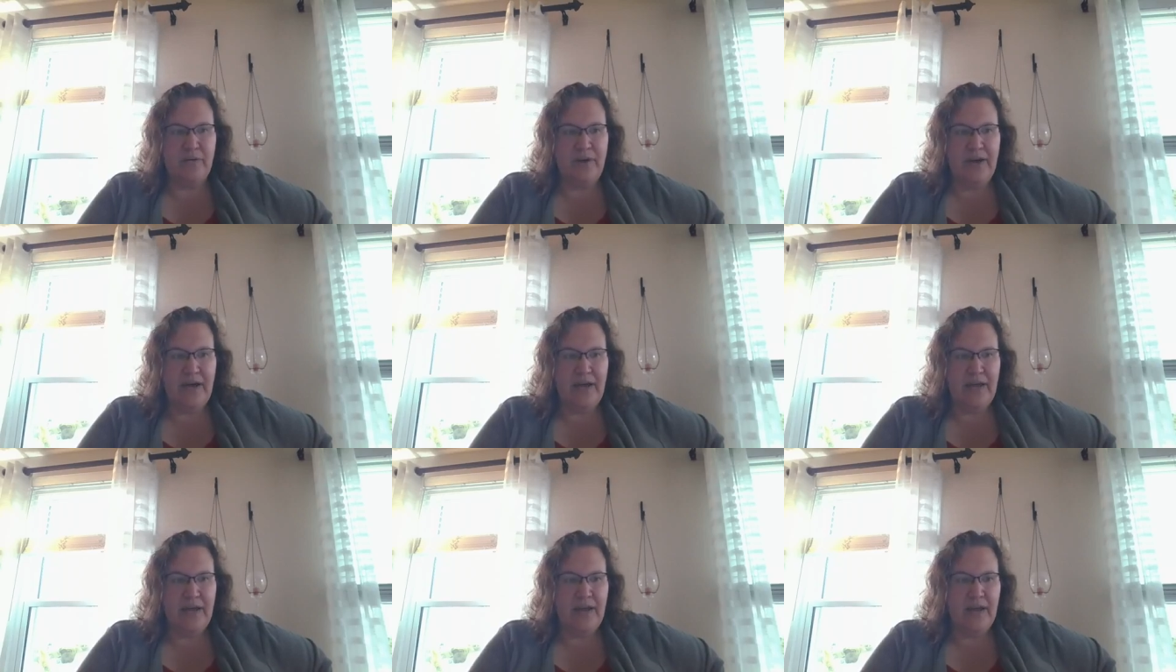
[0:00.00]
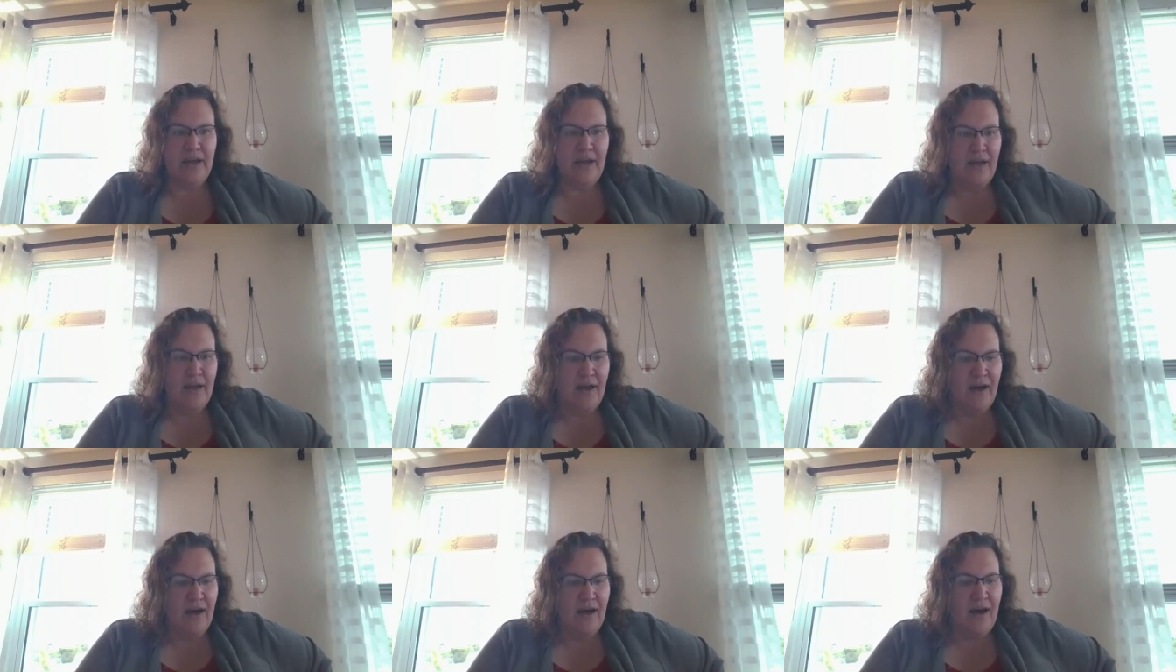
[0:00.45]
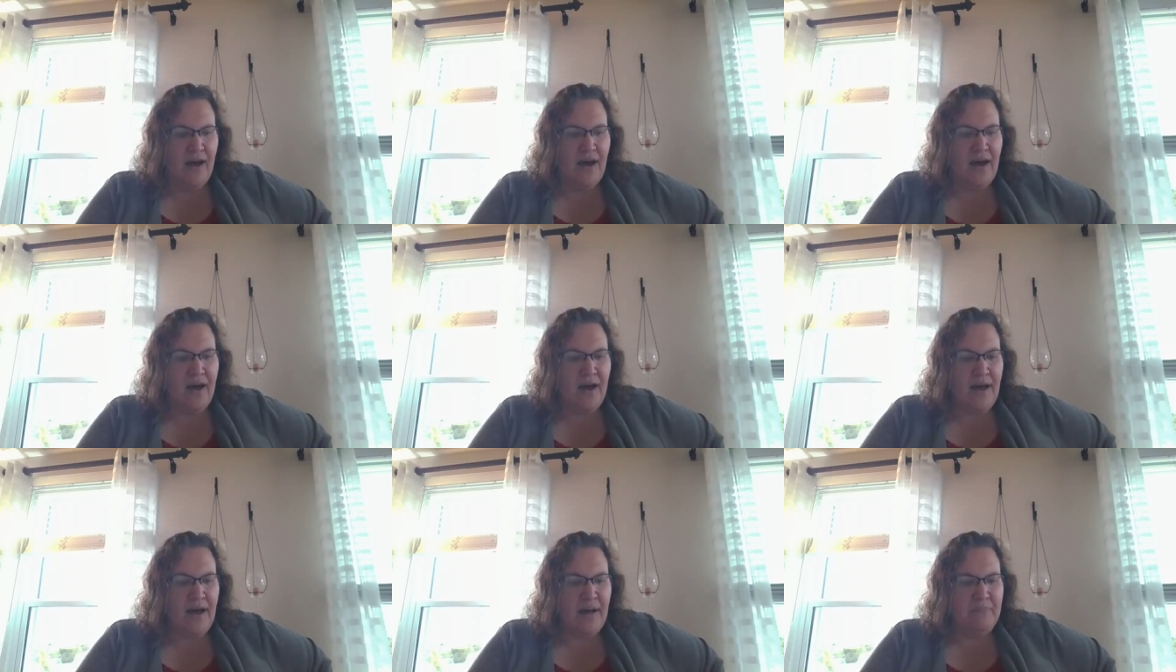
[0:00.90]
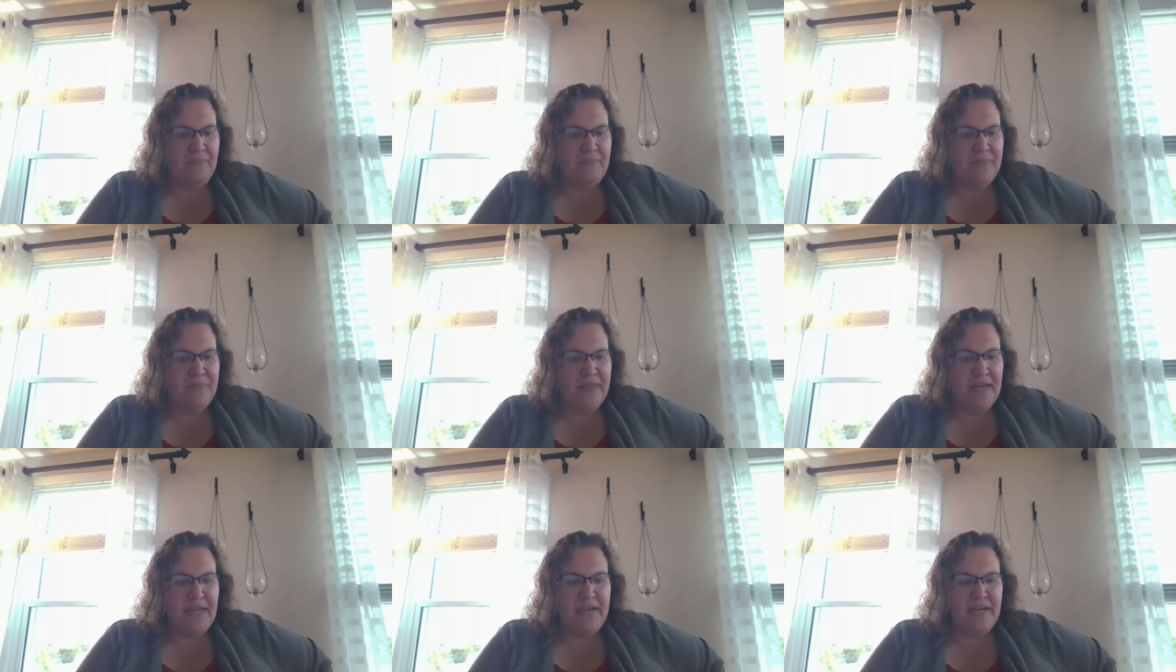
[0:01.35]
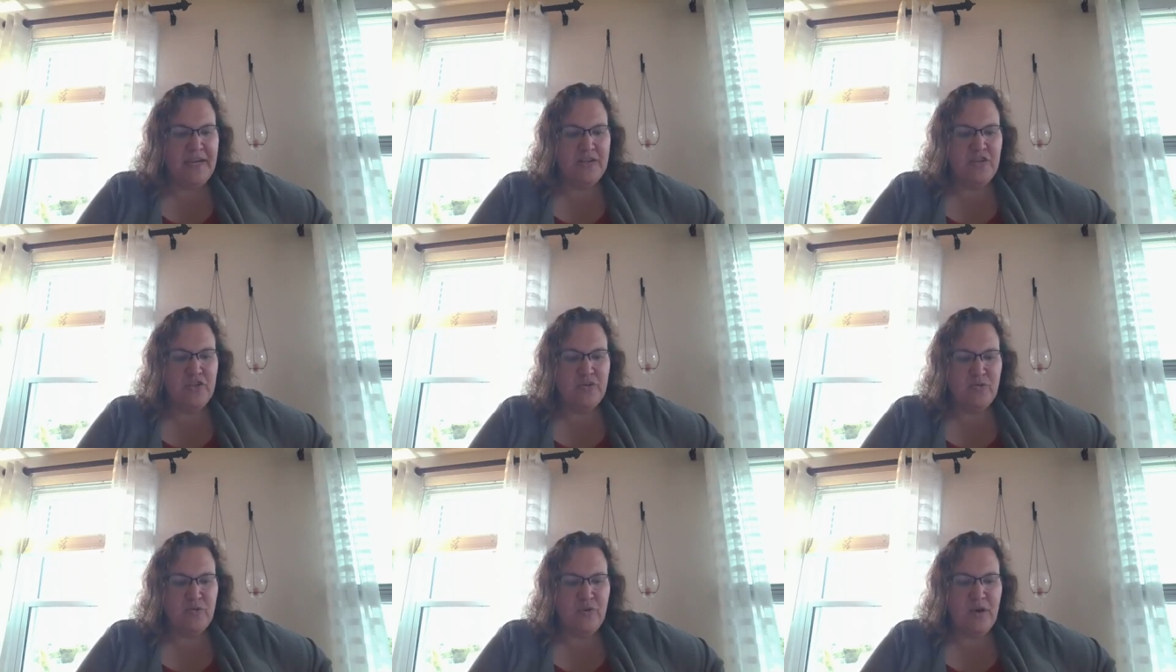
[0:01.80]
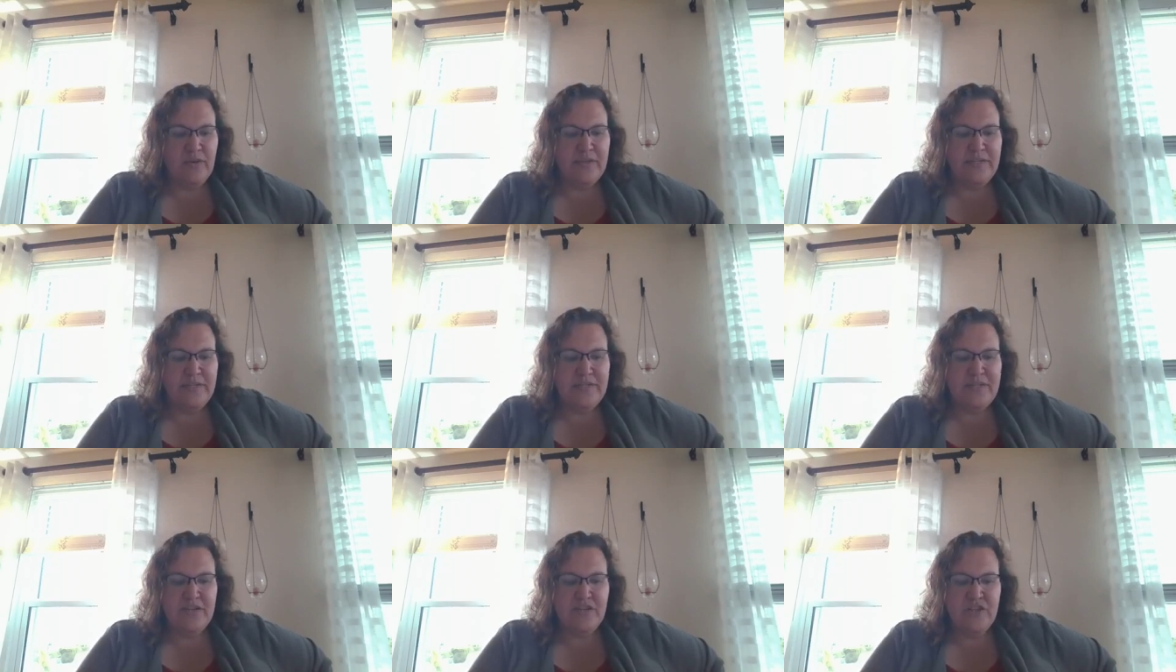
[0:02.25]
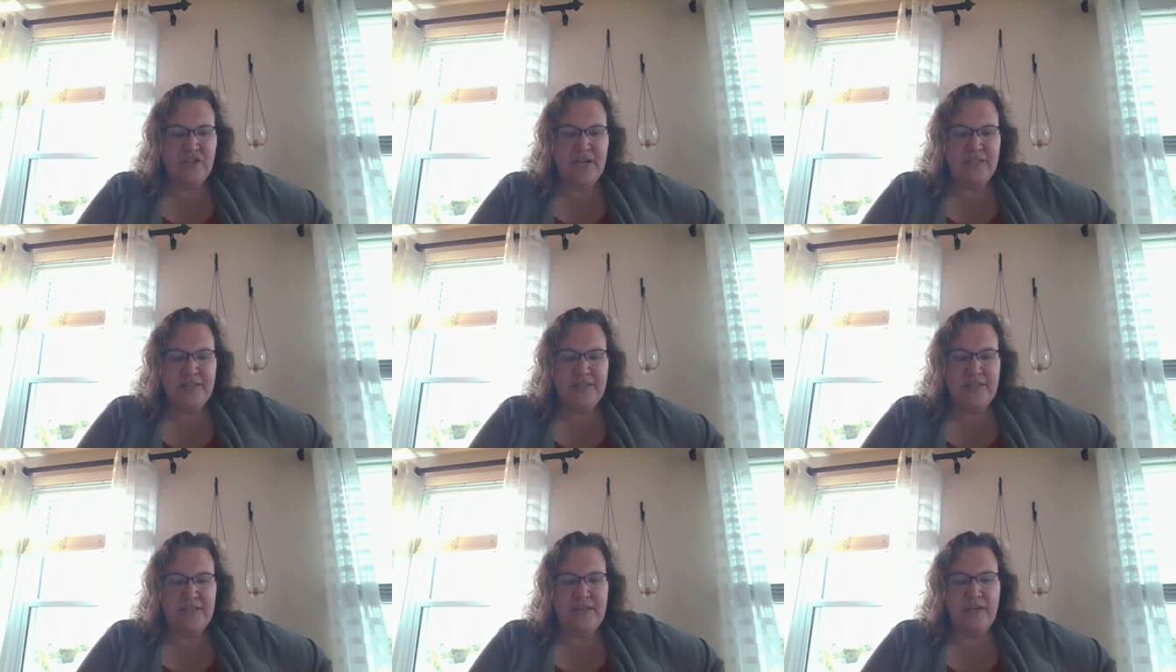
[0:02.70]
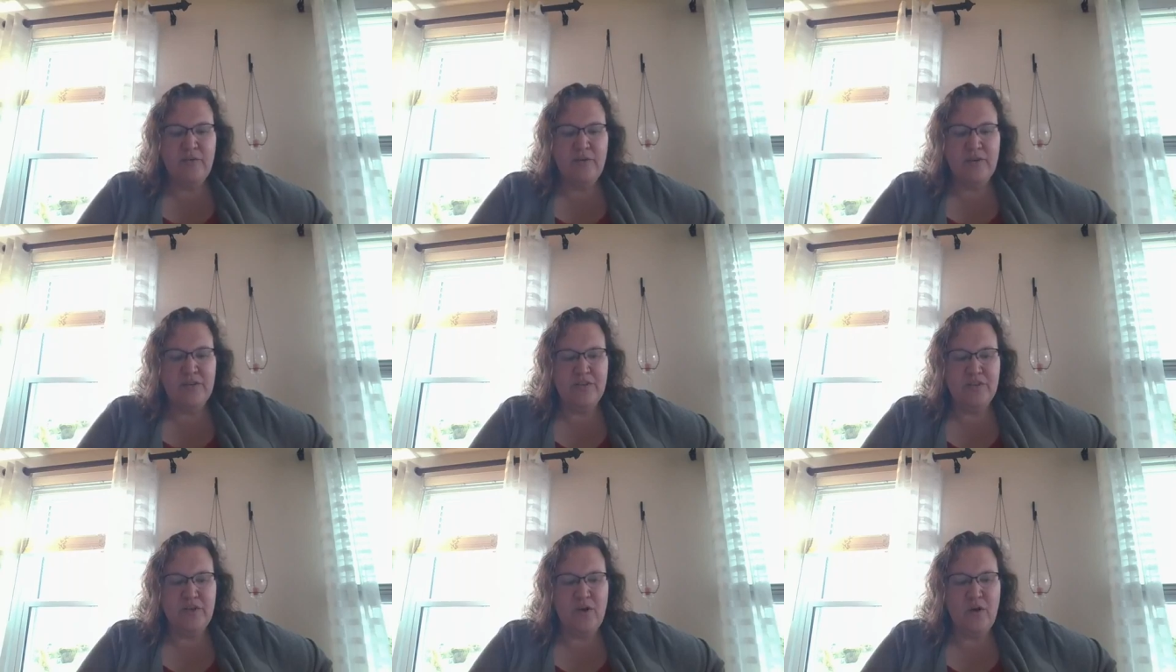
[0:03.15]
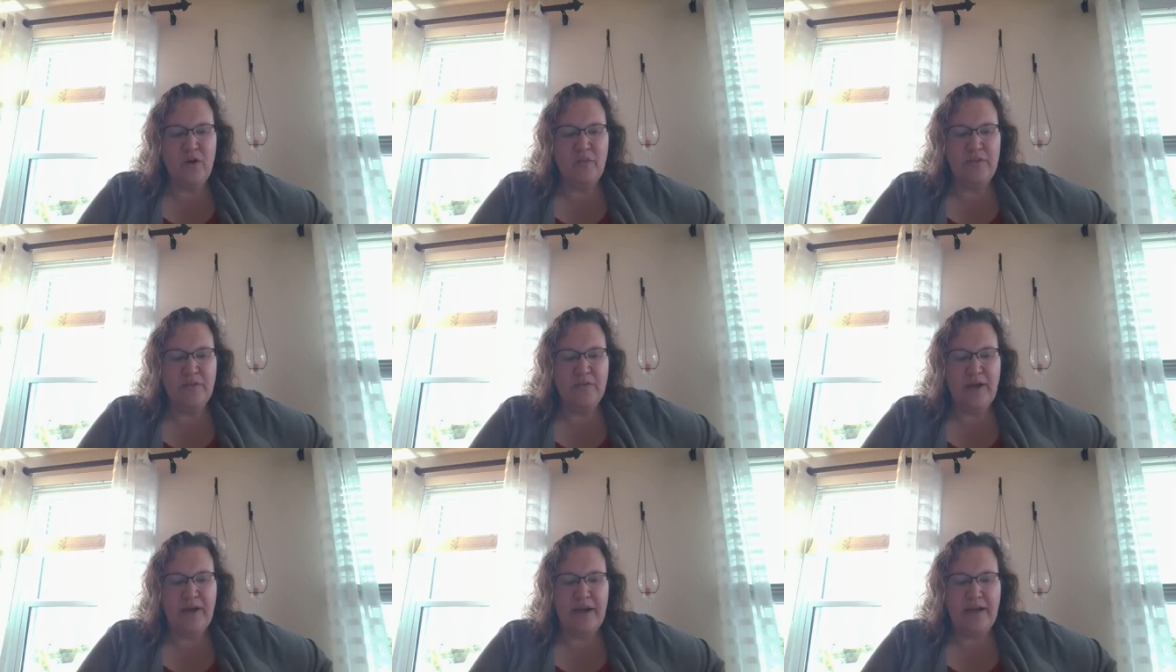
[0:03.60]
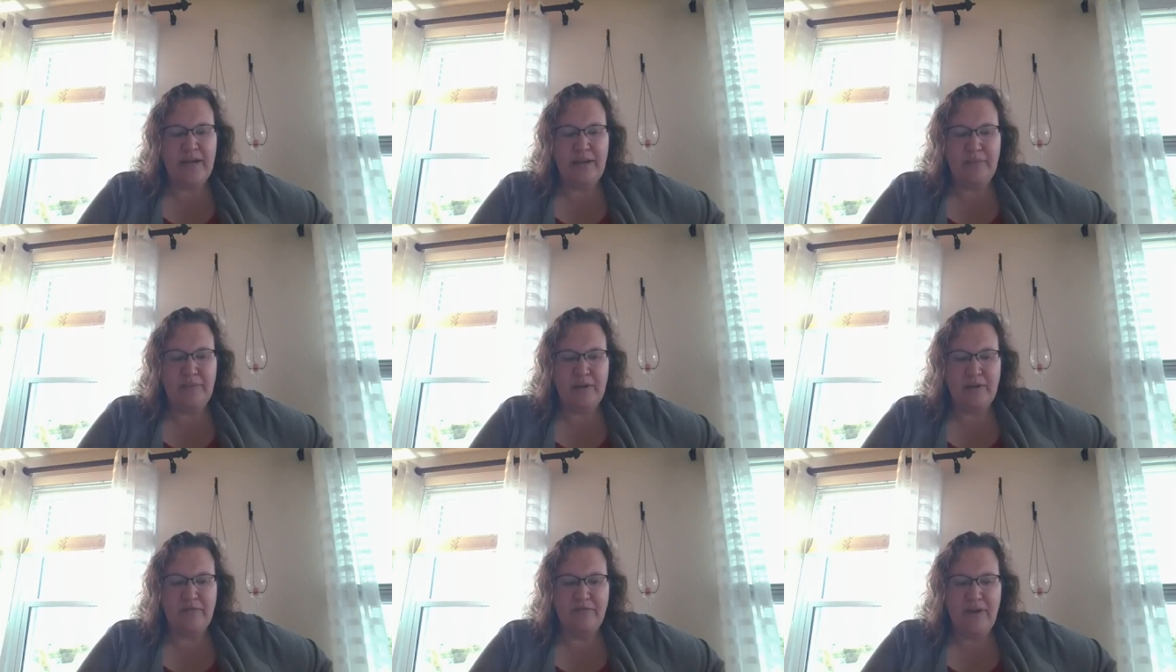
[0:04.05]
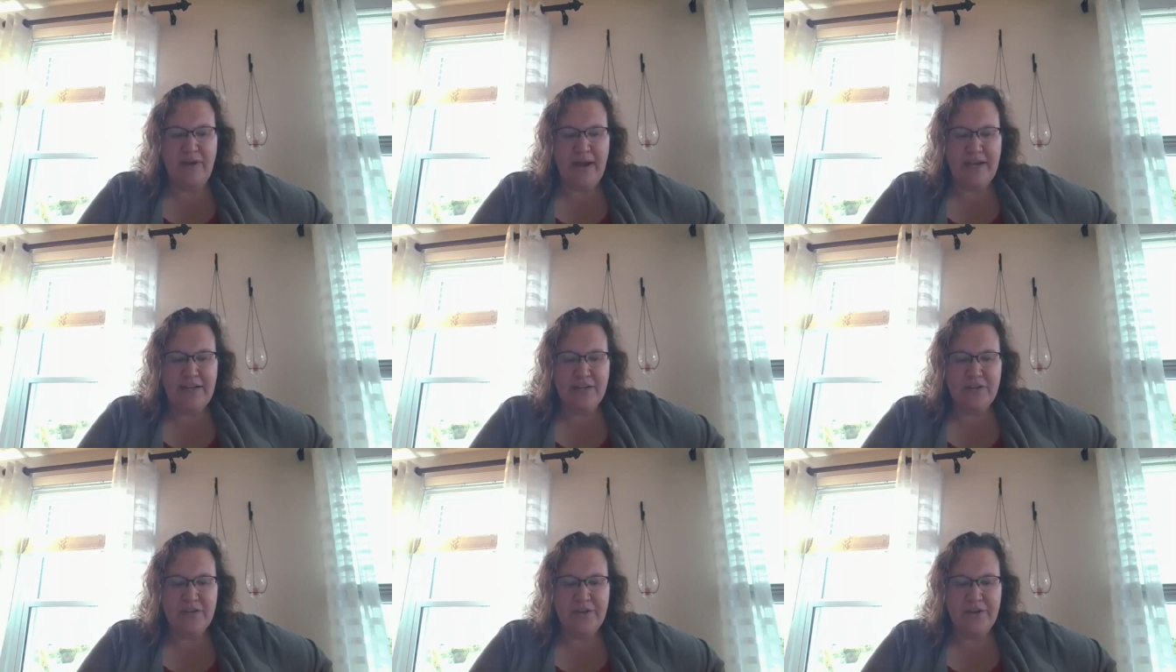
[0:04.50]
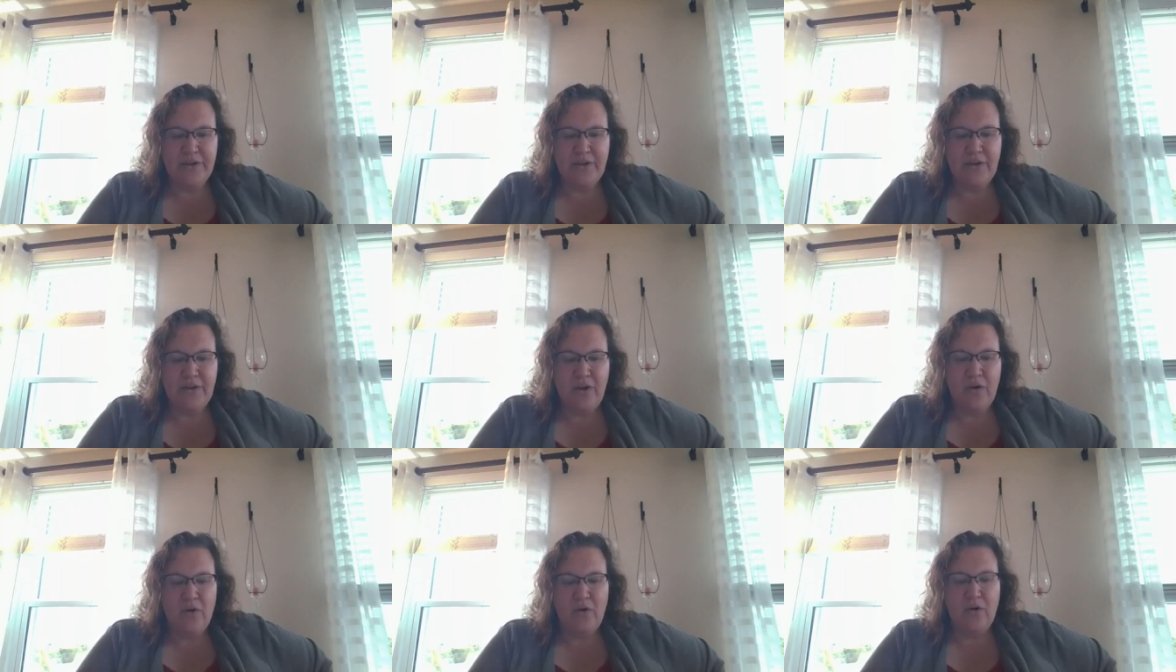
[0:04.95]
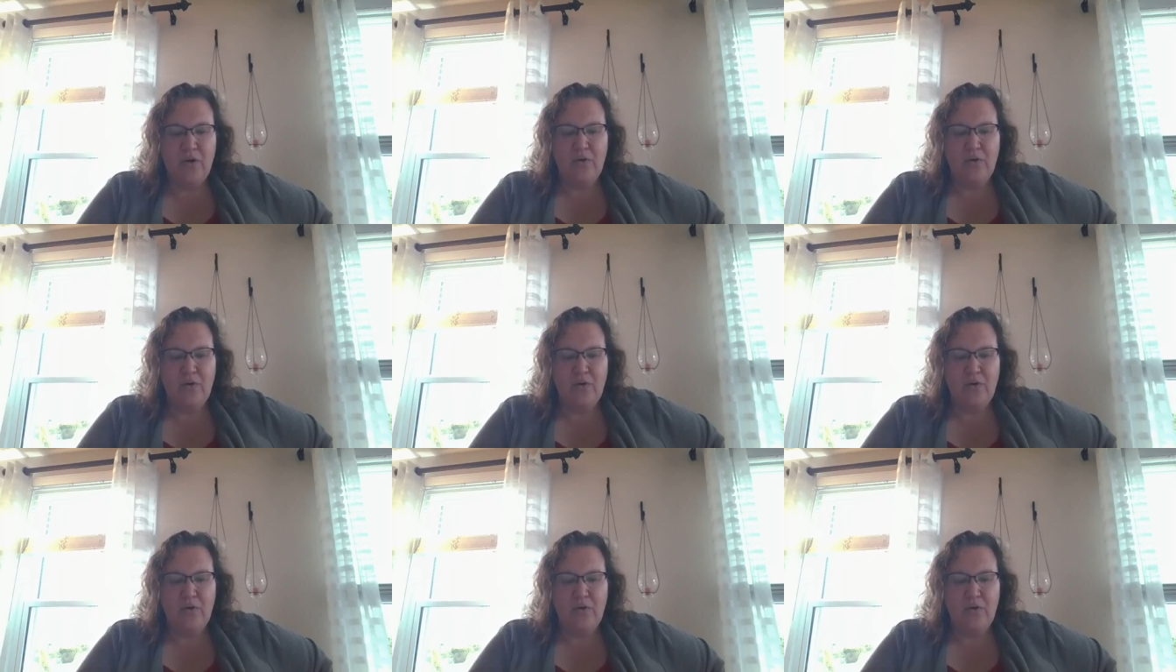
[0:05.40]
Okay. Um, it is strongly suggested that you consult with your academic advisor